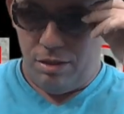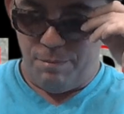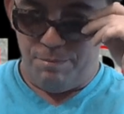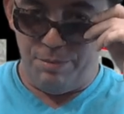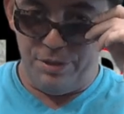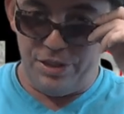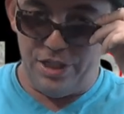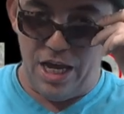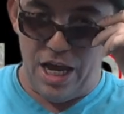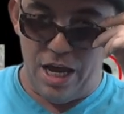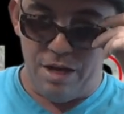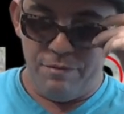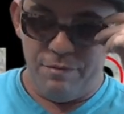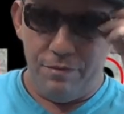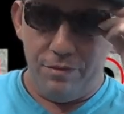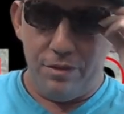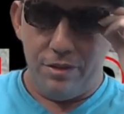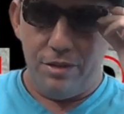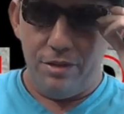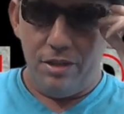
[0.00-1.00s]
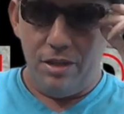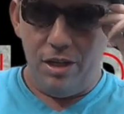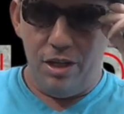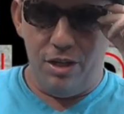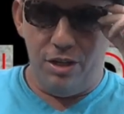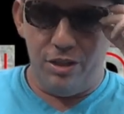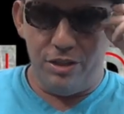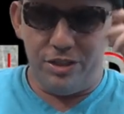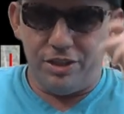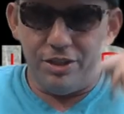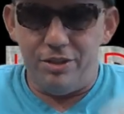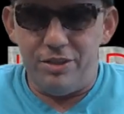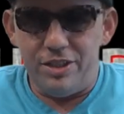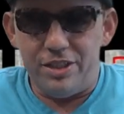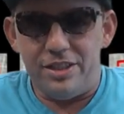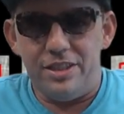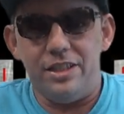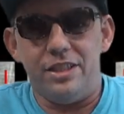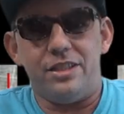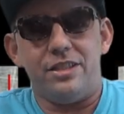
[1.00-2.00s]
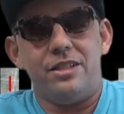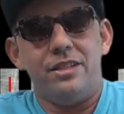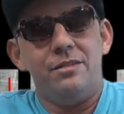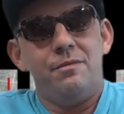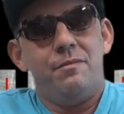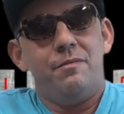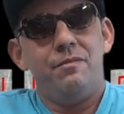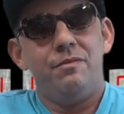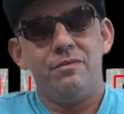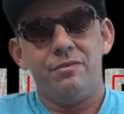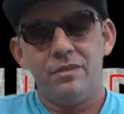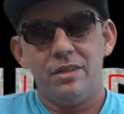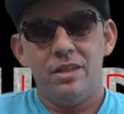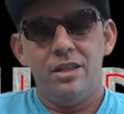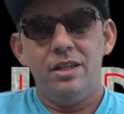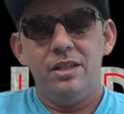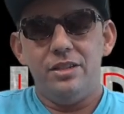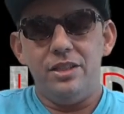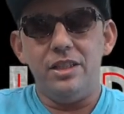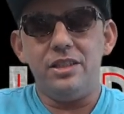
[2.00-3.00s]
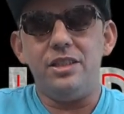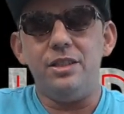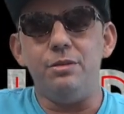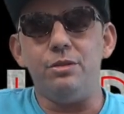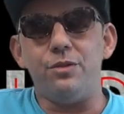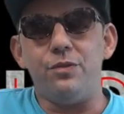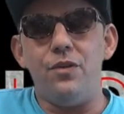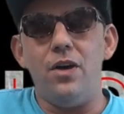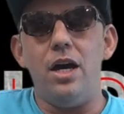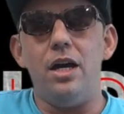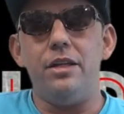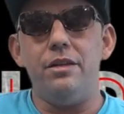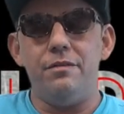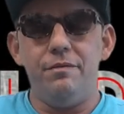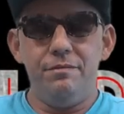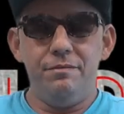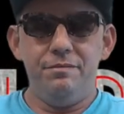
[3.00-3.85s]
But yeah, in all seriousness, Disney was fun.